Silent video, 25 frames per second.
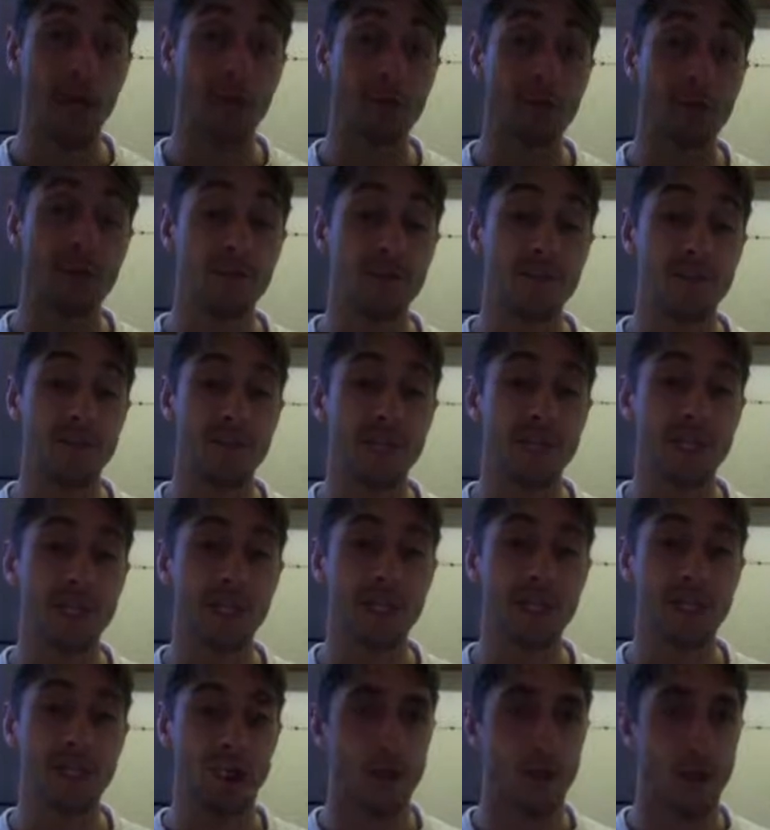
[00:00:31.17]
even seen it
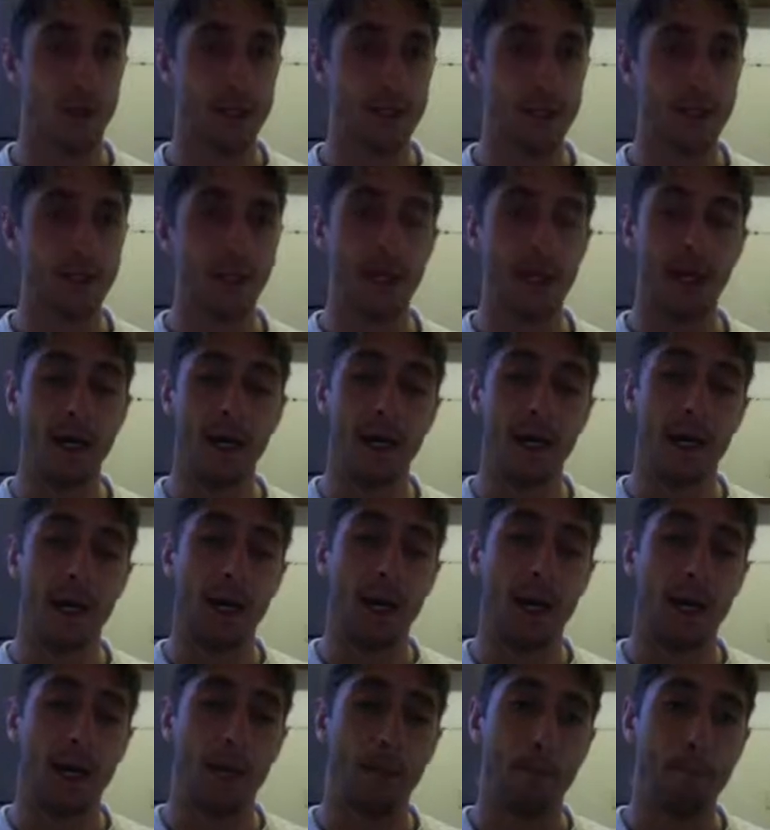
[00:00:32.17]
already,
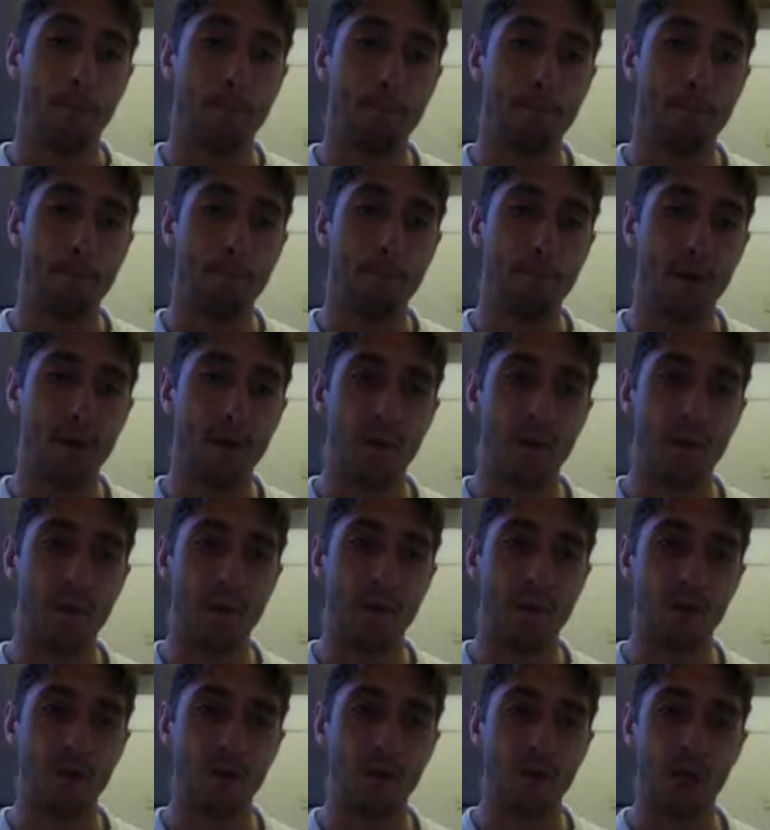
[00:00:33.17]
but I've
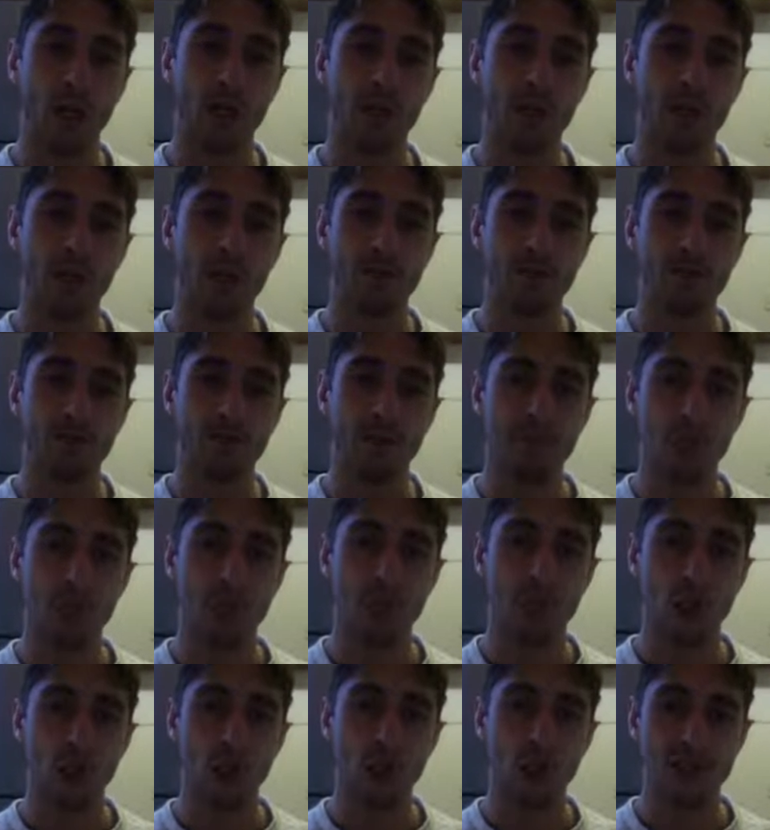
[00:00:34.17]
created this
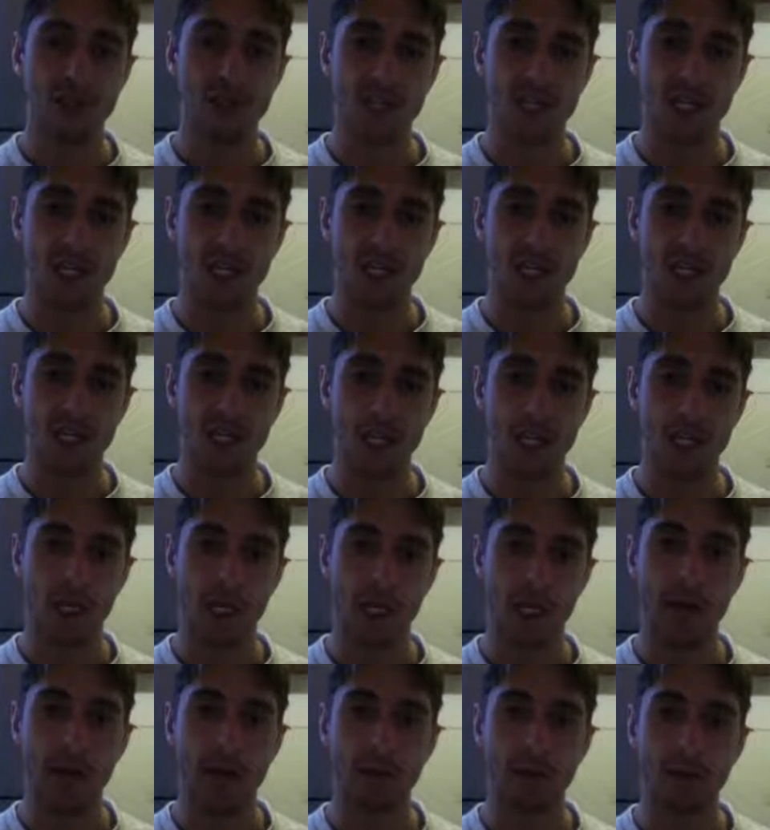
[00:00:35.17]
matrix in an
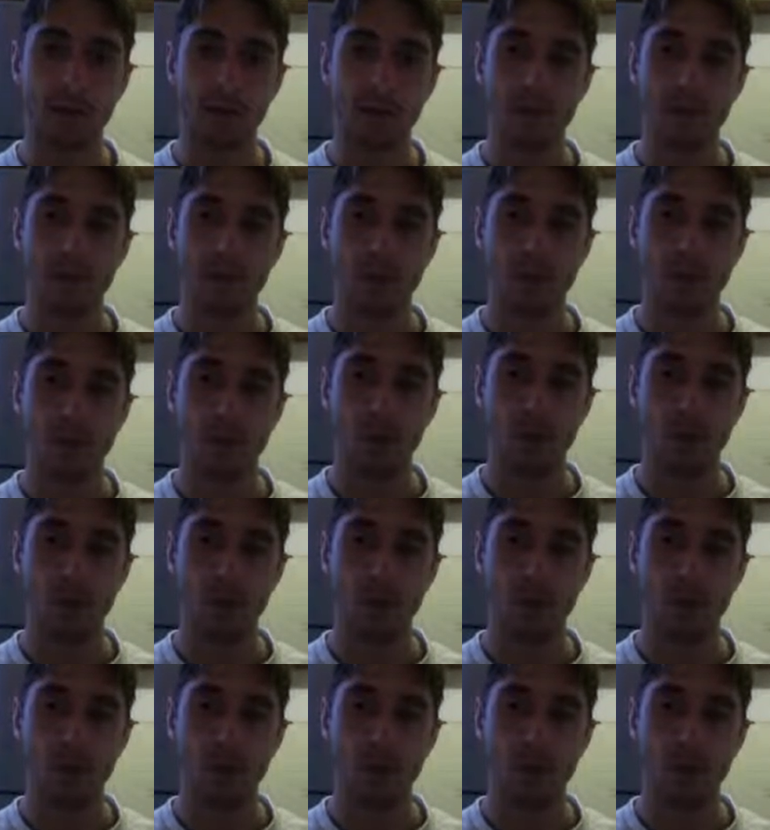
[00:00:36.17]
application that